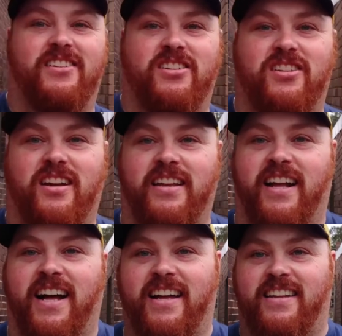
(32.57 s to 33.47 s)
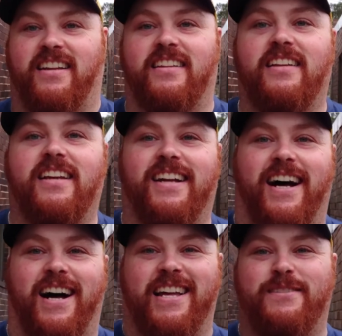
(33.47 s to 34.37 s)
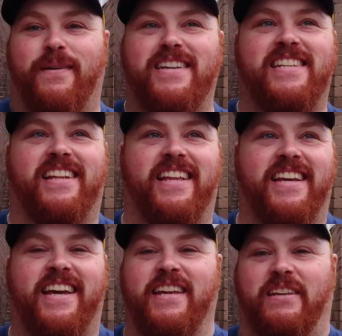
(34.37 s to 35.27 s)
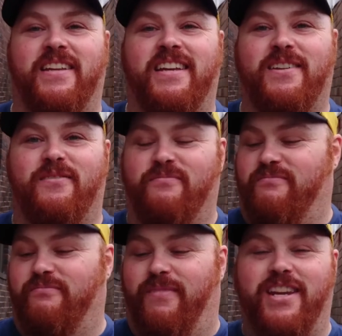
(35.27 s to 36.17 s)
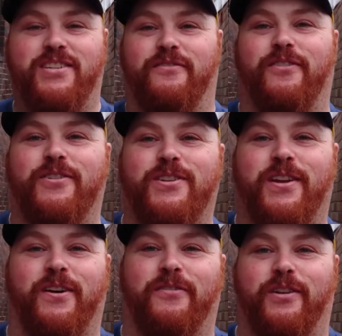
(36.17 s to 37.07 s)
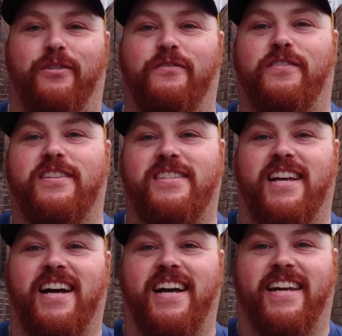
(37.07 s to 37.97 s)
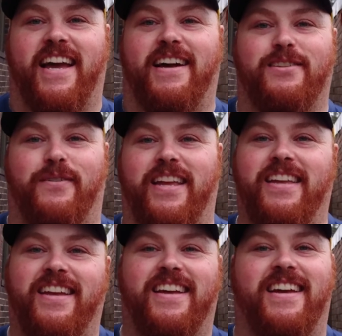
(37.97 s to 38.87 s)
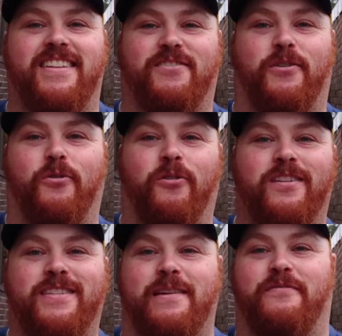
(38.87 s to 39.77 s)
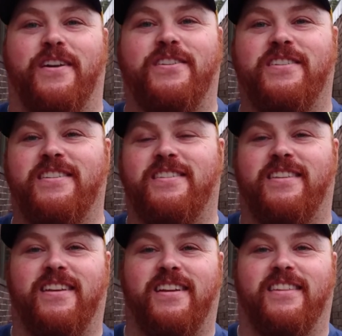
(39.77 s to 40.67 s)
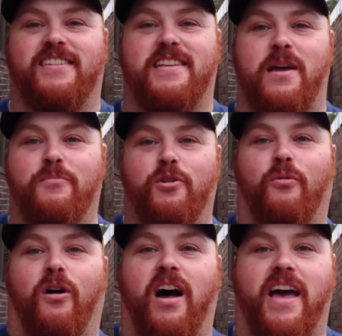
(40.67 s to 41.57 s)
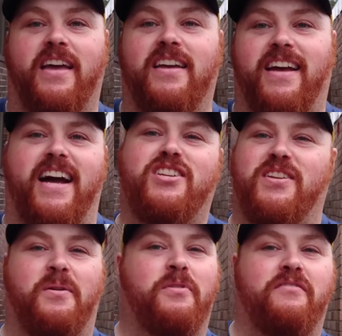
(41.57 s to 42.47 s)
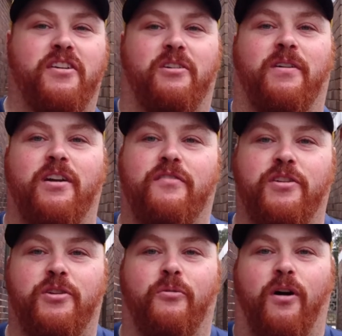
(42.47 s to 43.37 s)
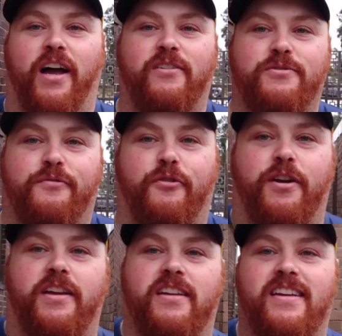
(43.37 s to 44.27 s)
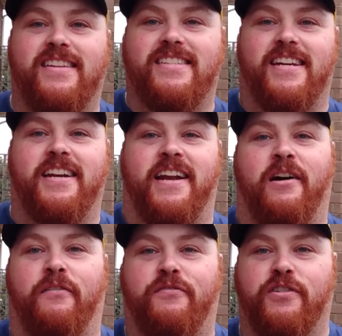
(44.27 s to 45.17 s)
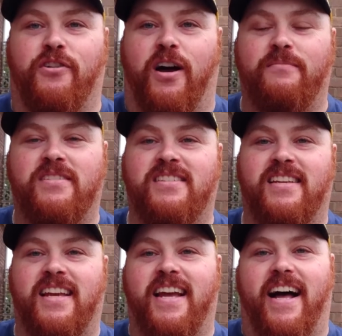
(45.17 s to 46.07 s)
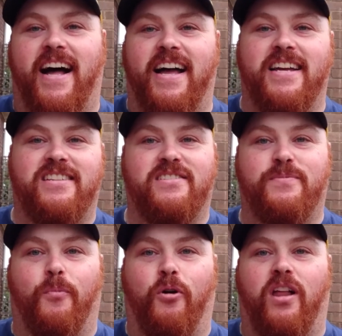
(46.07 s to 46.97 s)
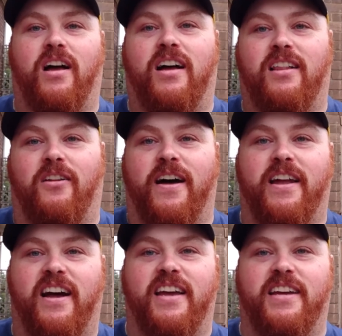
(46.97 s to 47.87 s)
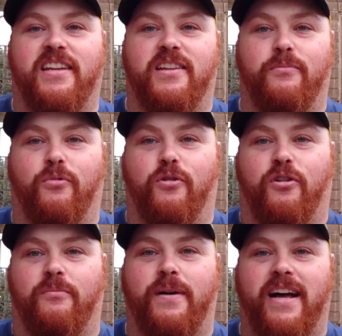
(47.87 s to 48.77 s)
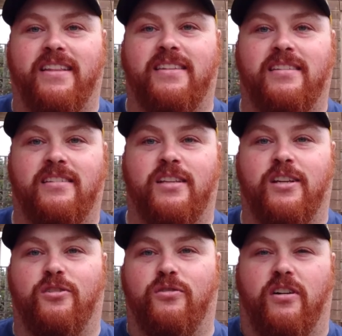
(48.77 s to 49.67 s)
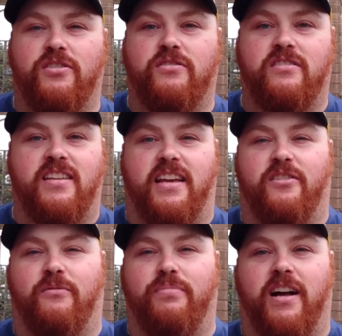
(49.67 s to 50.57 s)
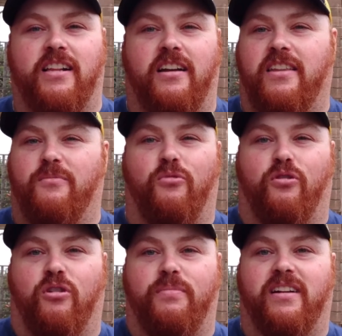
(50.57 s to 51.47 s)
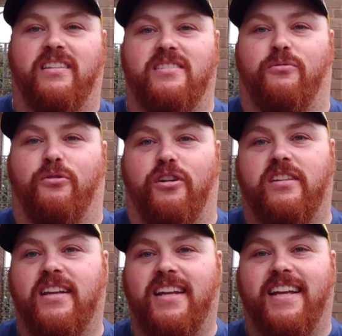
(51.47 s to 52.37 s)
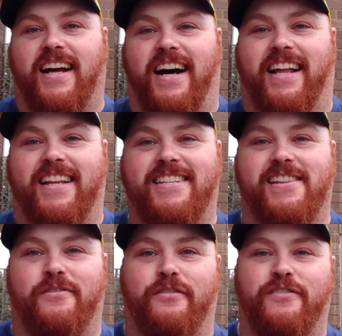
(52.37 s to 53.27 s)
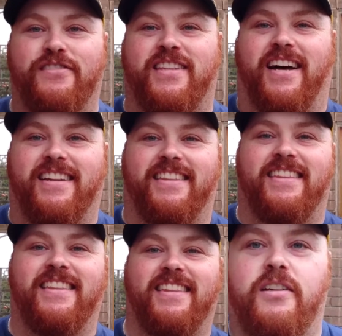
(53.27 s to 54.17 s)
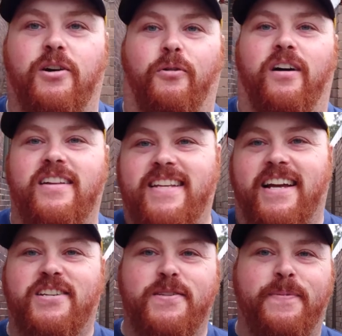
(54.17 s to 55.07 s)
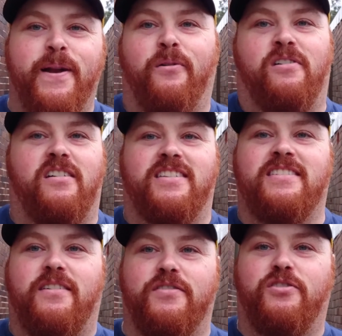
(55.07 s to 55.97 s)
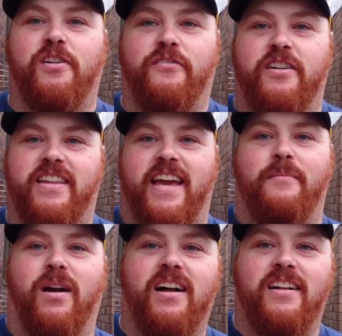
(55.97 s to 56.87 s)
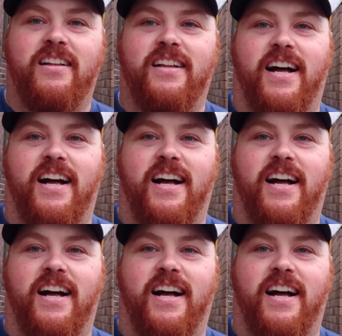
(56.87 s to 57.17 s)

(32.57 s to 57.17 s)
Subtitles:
Shine harder. It's basically a miniature version of the Rofis KR20. It's got all the same features, the same UI. Actually, I'm not even going to run over the UI because we've already seen it now a few times. It's just smaller, lighter, and more compact. Or I should say compact. I don't think more compact is a word. Let's get the review started. You know what? It's been a while since I've stood in front of the camera.